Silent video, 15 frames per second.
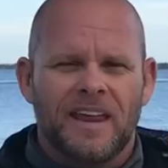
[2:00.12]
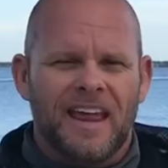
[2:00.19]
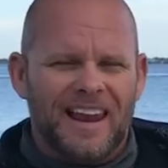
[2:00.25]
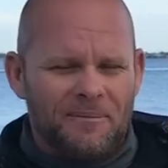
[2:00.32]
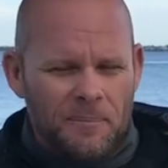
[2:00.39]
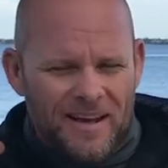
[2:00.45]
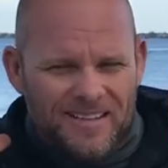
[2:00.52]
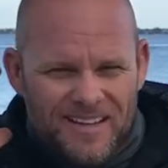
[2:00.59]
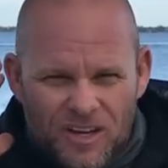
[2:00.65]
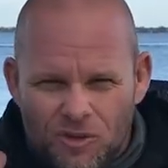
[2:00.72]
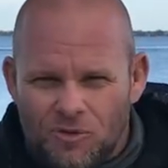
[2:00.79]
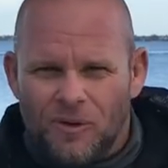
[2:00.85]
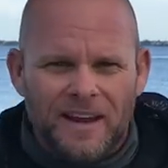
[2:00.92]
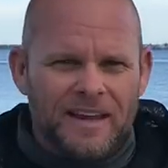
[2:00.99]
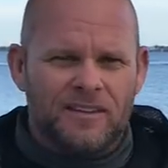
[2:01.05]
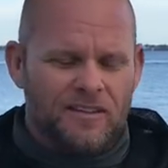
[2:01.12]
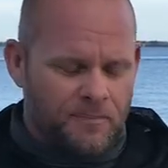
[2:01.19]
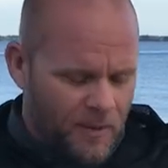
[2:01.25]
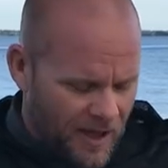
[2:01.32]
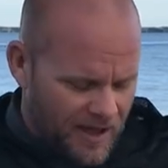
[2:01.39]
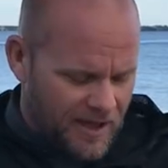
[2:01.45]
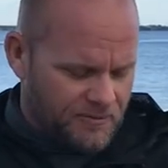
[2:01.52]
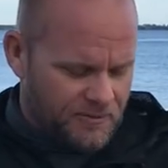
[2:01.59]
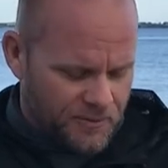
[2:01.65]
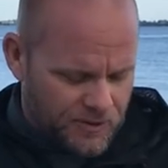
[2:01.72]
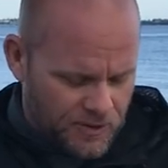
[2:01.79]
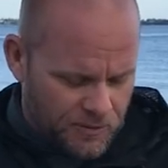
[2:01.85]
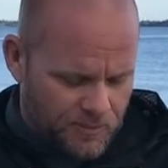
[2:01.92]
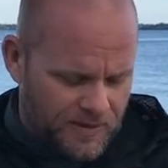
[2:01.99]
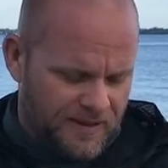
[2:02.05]
it makes a great spot for
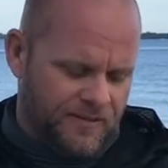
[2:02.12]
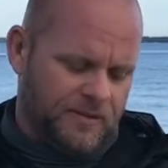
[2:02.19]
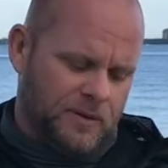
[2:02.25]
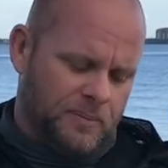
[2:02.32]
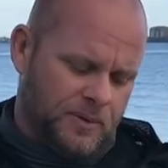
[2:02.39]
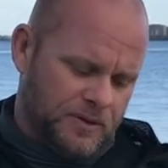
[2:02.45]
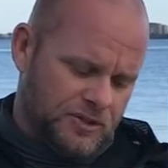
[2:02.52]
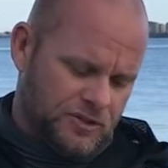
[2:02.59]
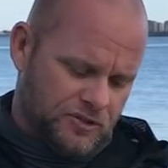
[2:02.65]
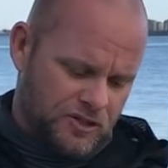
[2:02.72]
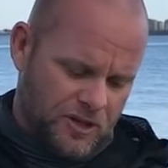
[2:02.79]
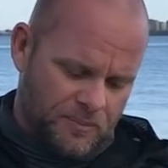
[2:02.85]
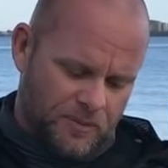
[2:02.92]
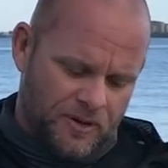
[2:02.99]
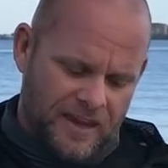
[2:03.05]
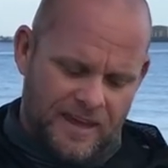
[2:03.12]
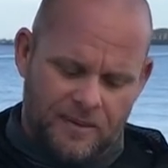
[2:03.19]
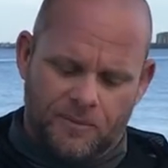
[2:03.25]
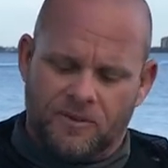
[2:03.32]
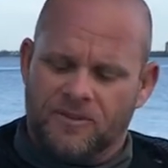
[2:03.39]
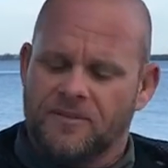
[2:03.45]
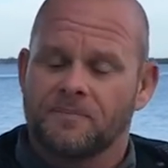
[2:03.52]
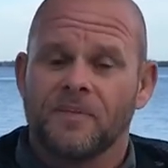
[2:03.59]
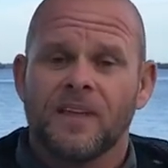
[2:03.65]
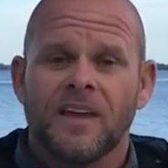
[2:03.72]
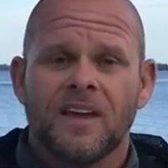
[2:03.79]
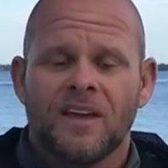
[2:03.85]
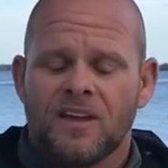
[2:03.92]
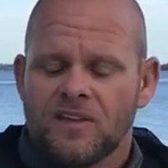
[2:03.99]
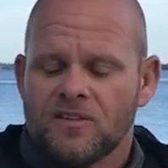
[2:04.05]
you to be able to put your jumper cables.
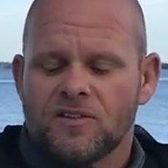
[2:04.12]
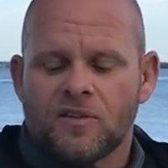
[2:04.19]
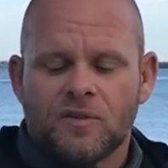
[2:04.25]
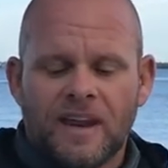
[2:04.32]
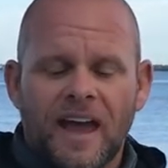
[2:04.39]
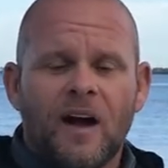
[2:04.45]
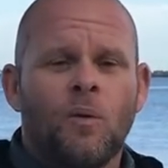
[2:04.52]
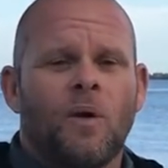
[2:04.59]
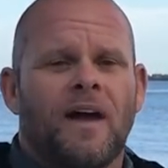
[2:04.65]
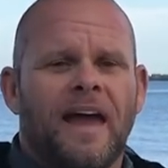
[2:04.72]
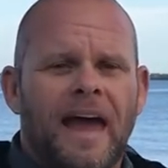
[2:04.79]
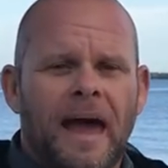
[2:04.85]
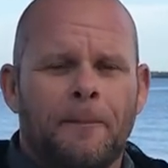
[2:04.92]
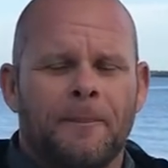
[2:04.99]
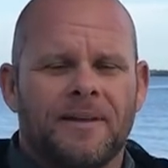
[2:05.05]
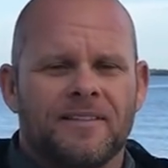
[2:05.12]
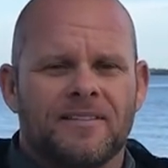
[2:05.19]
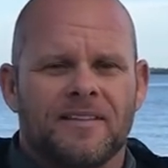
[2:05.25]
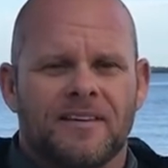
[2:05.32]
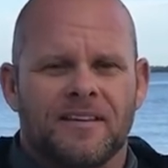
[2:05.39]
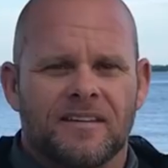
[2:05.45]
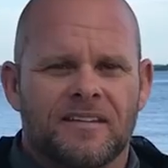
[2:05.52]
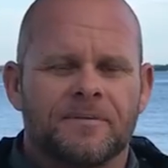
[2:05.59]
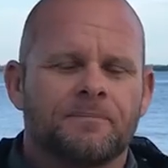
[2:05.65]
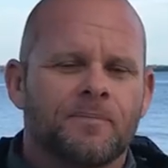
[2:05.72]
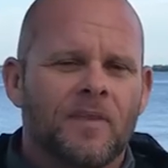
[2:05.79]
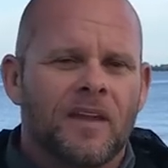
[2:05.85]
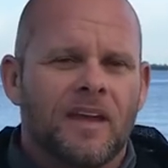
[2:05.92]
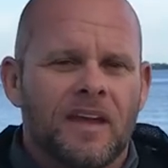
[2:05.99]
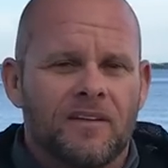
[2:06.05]
So now what happens is,
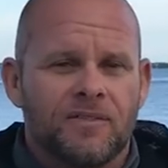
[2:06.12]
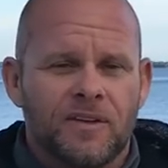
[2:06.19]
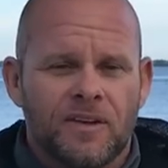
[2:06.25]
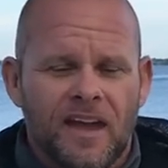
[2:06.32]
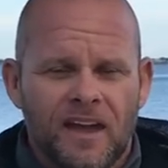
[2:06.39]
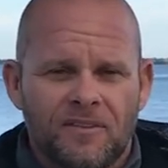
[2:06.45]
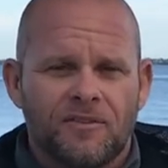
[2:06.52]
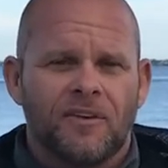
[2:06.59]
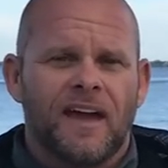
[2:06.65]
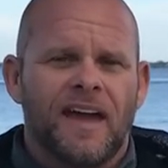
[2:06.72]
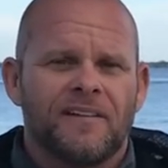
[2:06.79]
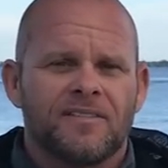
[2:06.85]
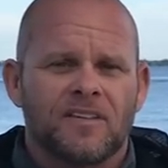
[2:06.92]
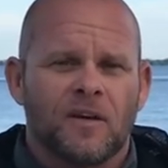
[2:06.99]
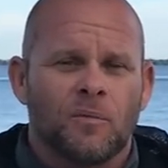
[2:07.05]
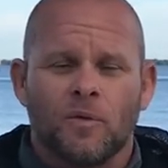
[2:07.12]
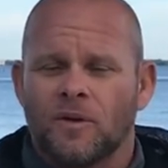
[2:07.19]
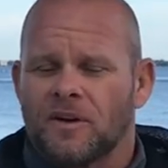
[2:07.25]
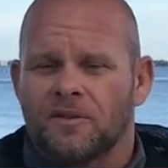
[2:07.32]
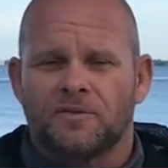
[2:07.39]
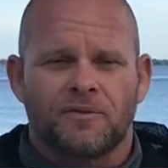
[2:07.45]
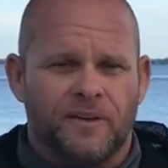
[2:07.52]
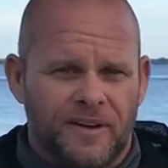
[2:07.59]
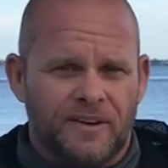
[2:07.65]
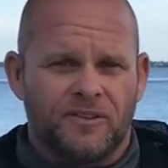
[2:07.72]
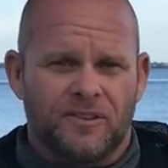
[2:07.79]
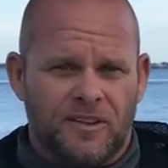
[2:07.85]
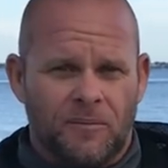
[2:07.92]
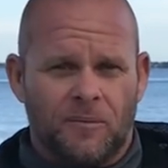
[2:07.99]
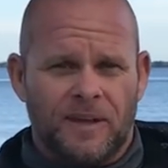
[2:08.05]
if you ever have someone, a friend or
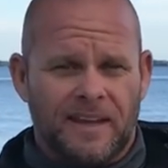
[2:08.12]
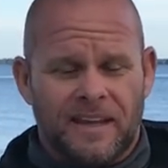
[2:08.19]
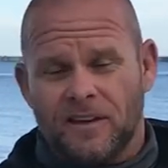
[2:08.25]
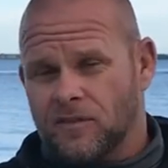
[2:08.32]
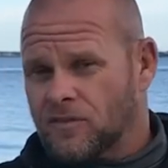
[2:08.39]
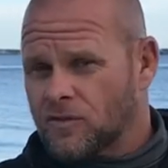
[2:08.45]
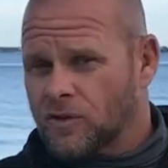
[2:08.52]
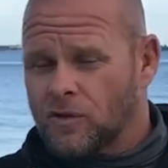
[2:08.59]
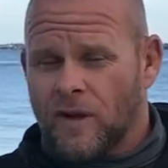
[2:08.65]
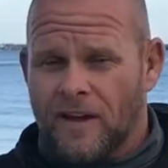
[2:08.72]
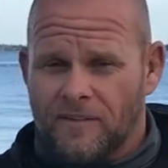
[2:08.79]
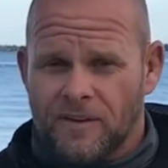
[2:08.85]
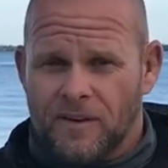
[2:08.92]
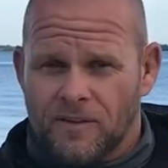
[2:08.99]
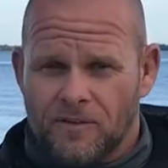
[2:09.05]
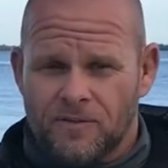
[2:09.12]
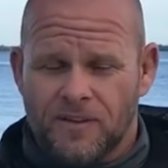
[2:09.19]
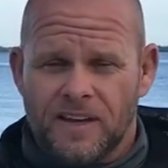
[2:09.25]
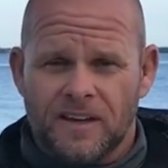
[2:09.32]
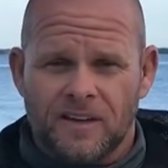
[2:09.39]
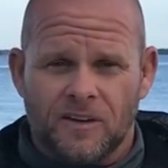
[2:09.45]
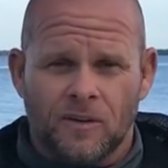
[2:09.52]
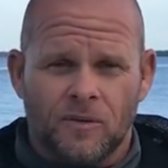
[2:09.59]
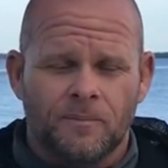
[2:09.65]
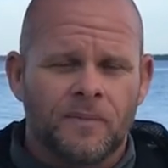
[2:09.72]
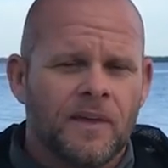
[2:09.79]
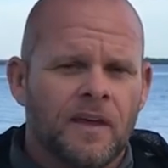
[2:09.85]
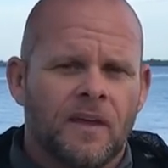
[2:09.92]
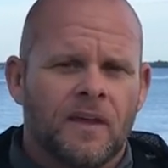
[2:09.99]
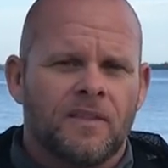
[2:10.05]
somebody else, or you have another vehicle
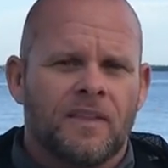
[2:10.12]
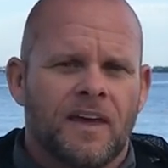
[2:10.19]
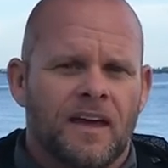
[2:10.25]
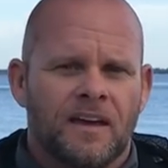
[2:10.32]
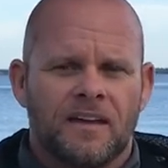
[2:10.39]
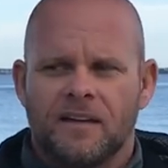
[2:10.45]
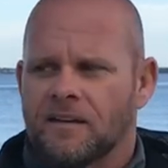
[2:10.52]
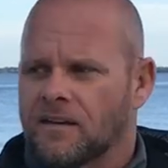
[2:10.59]
that